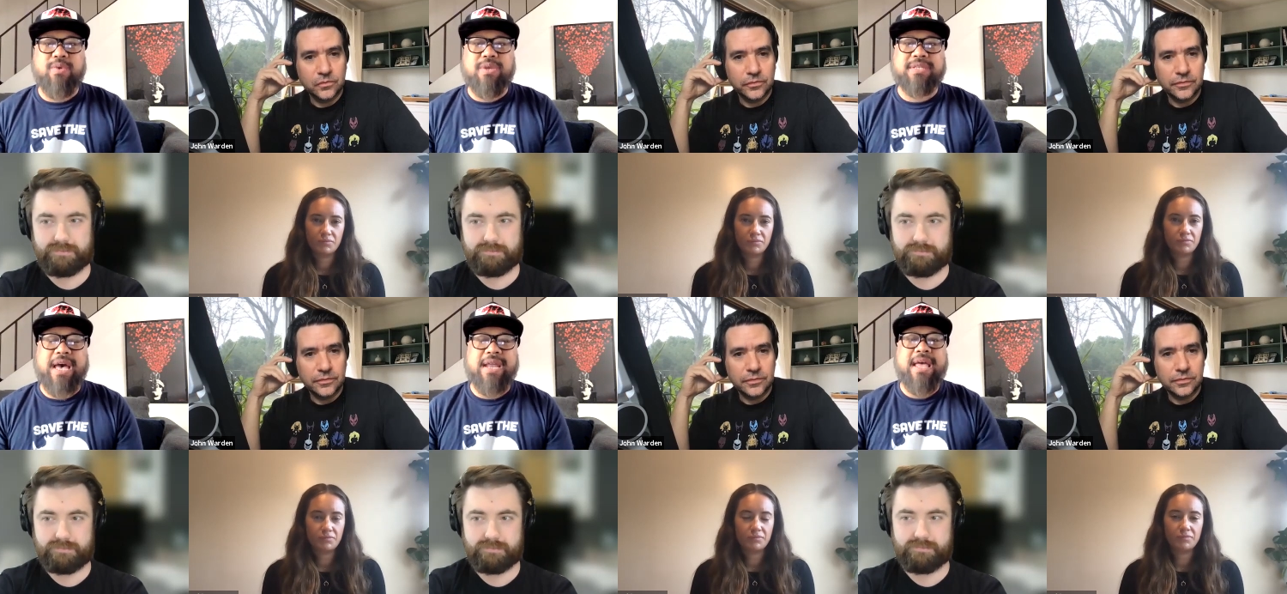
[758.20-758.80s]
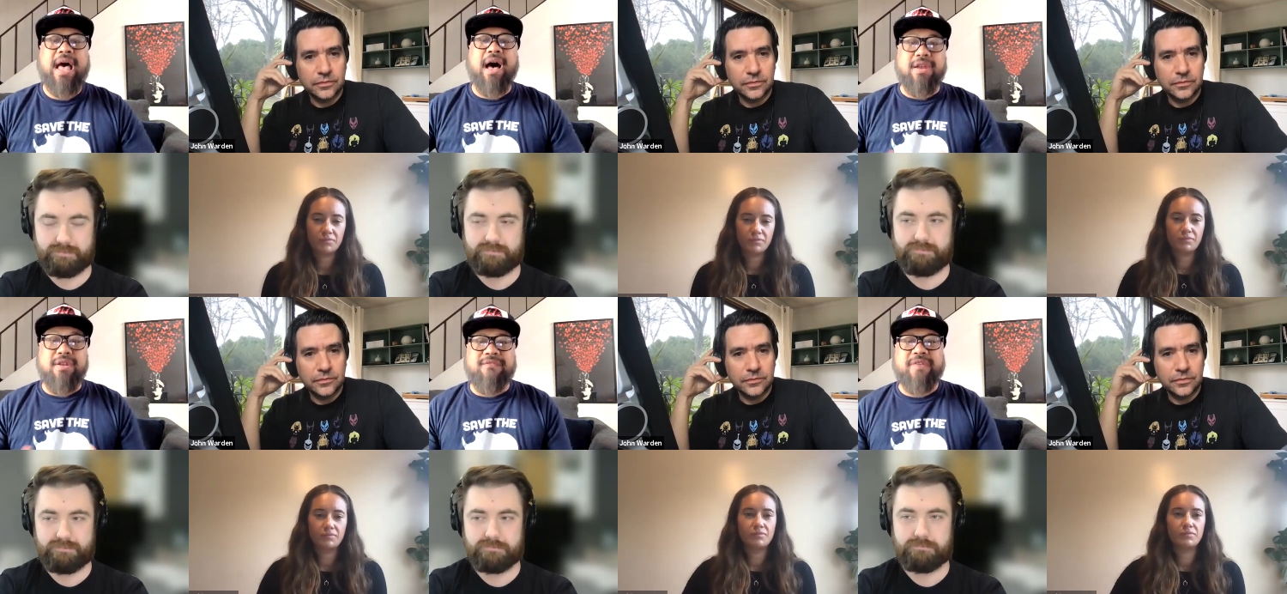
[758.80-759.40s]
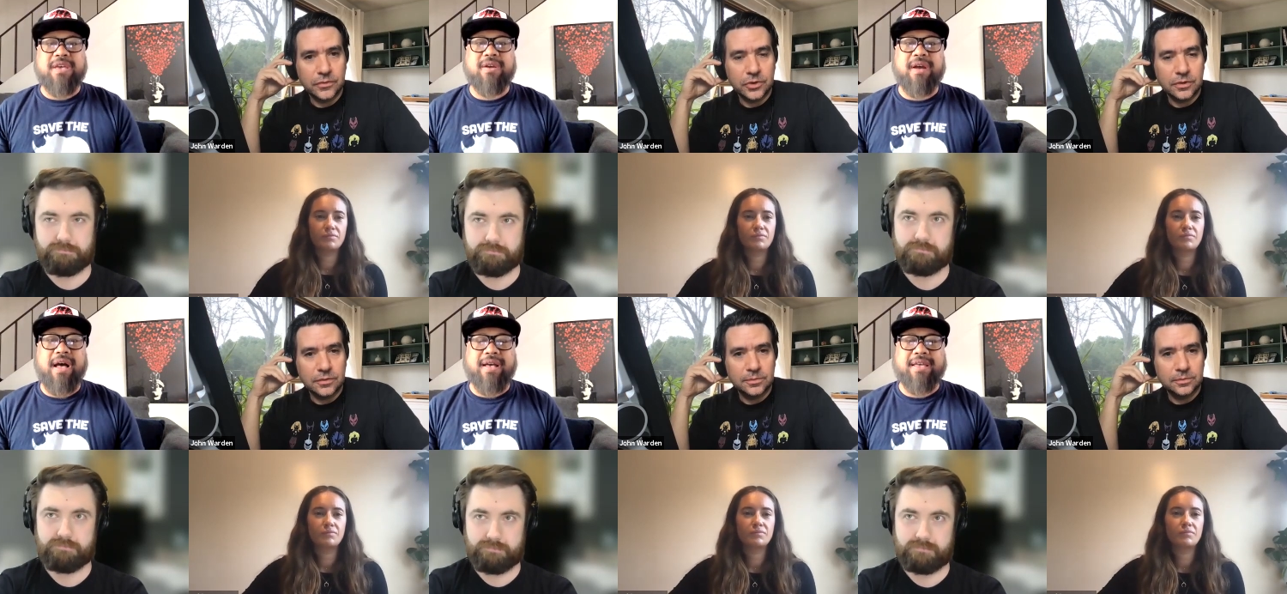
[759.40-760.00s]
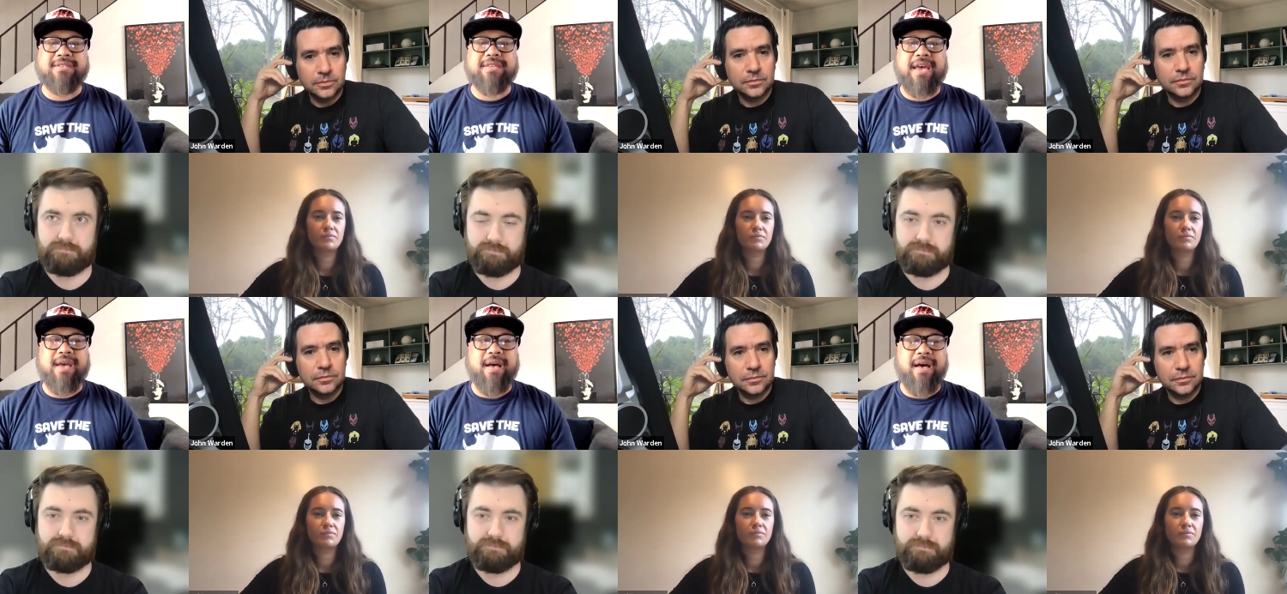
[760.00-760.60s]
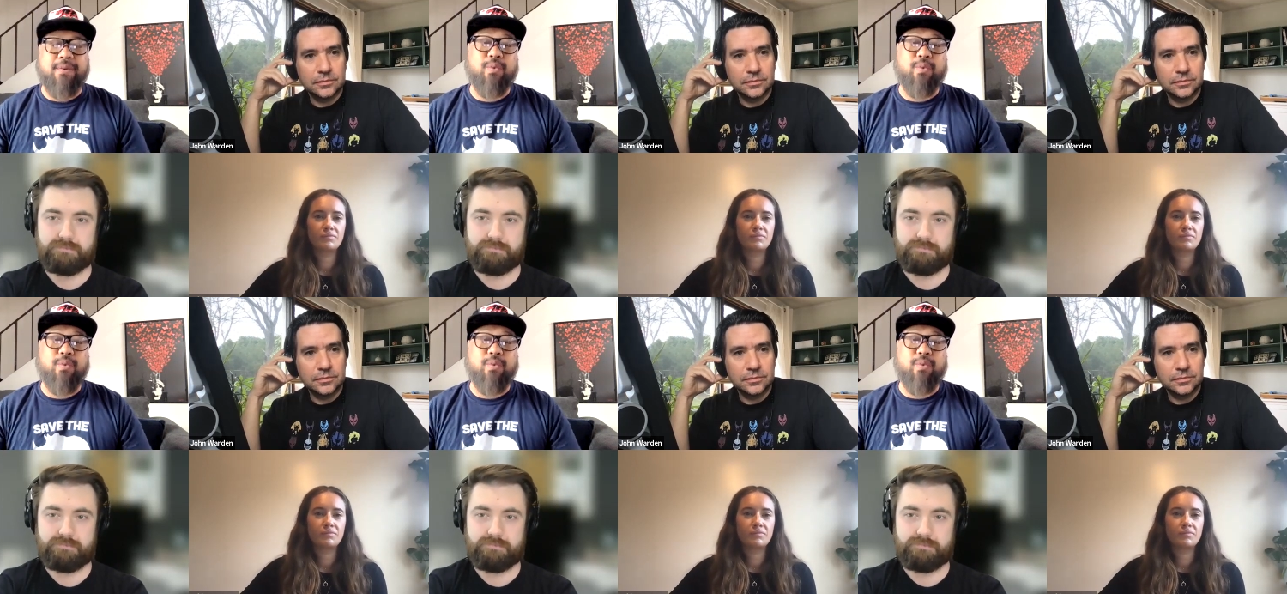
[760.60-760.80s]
Speaker 1: you decide a new figure uh, gets a uh,